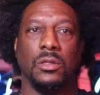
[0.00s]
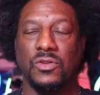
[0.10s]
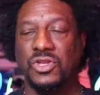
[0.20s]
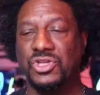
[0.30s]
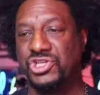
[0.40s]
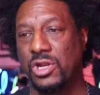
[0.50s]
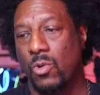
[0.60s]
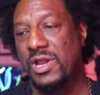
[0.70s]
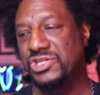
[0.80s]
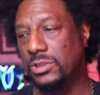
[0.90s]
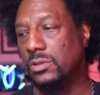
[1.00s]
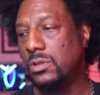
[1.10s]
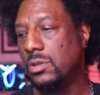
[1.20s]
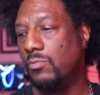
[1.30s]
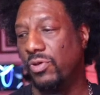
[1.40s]
the generation
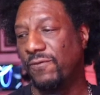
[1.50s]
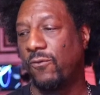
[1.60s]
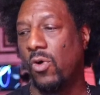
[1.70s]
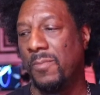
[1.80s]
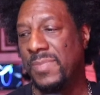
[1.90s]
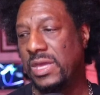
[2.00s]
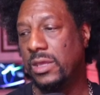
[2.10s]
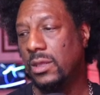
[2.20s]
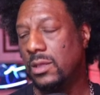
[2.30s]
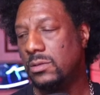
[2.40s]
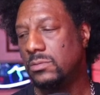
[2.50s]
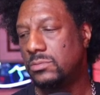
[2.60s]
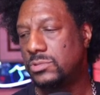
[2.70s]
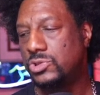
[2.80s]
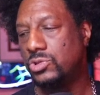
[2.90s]
before me
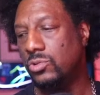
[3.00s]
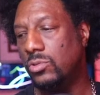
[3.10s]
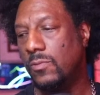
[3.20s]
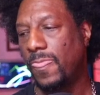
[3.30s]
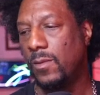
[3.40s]
to